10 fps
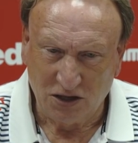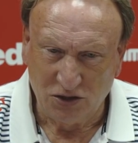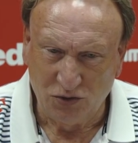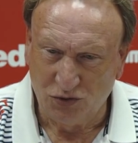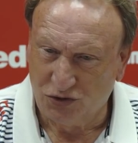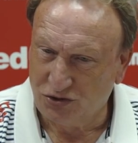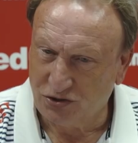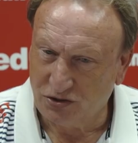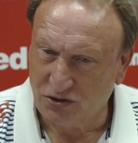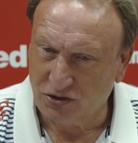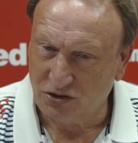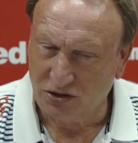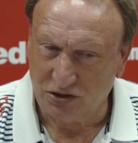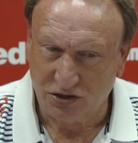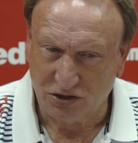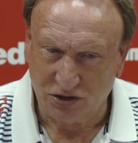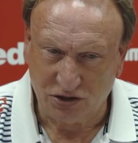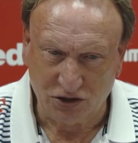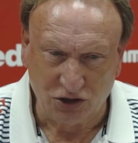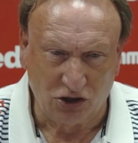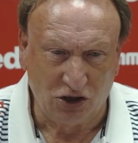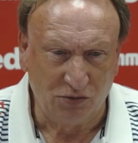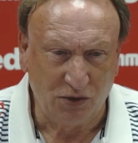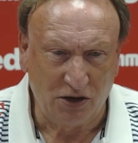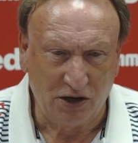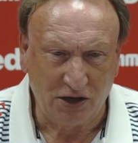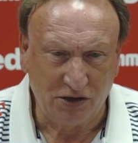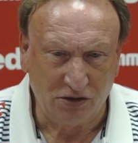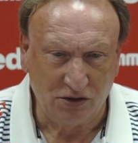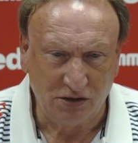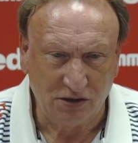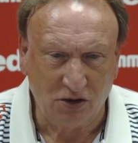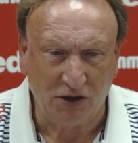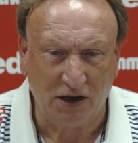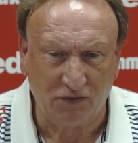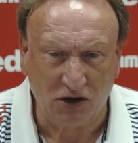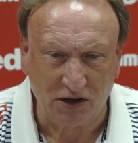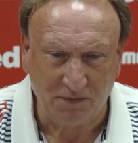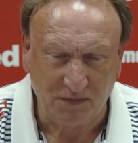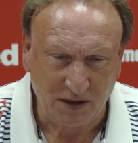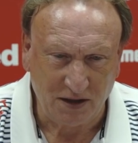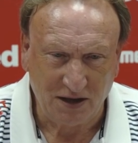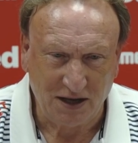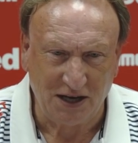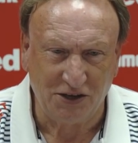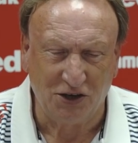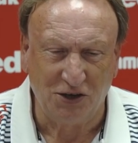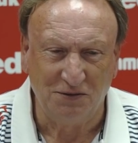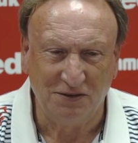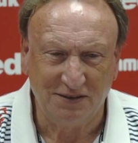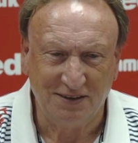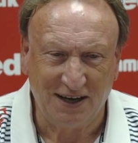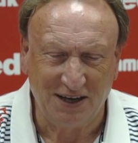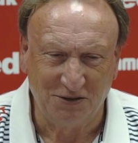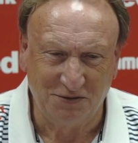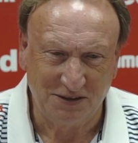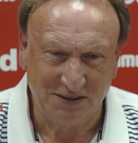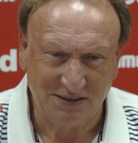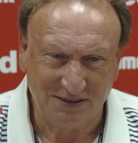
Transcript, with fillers: Who's Dawn? Dawn, where are you, Dawn? Oh yeah, I've got Hello, you. Neil. Hi, Dawn. You? Hi, love. Hello.